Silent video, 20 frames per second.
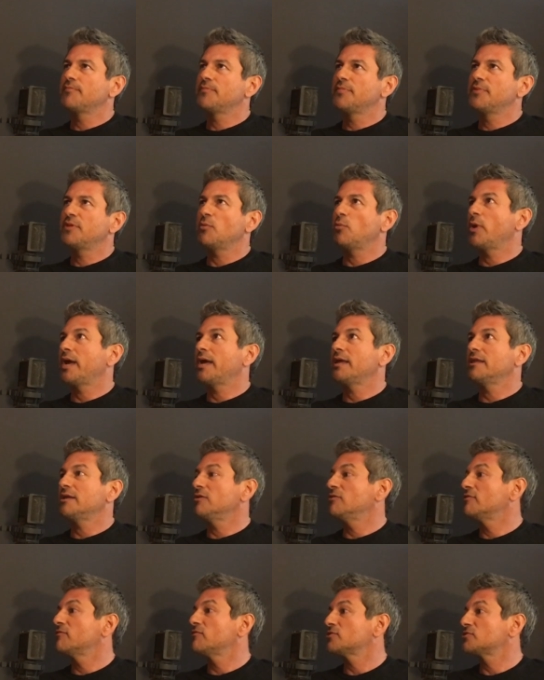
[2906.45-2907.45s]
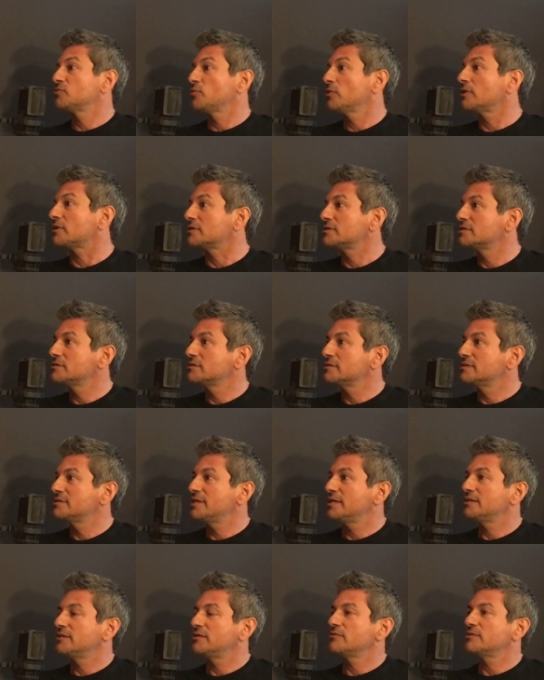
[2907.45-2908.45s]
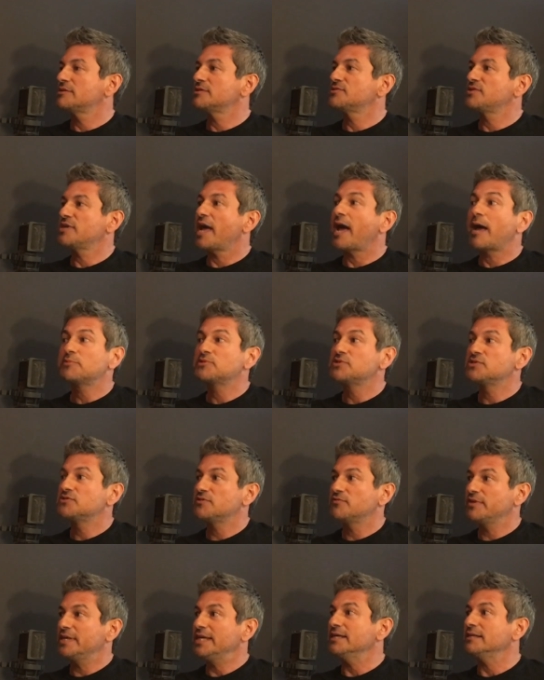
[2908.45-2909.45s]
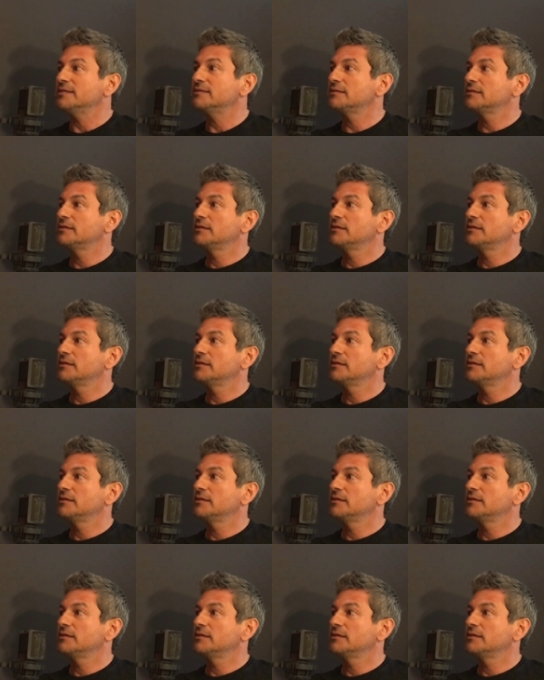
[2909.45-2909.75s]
the way the universe works. Is that there is the absence of heat.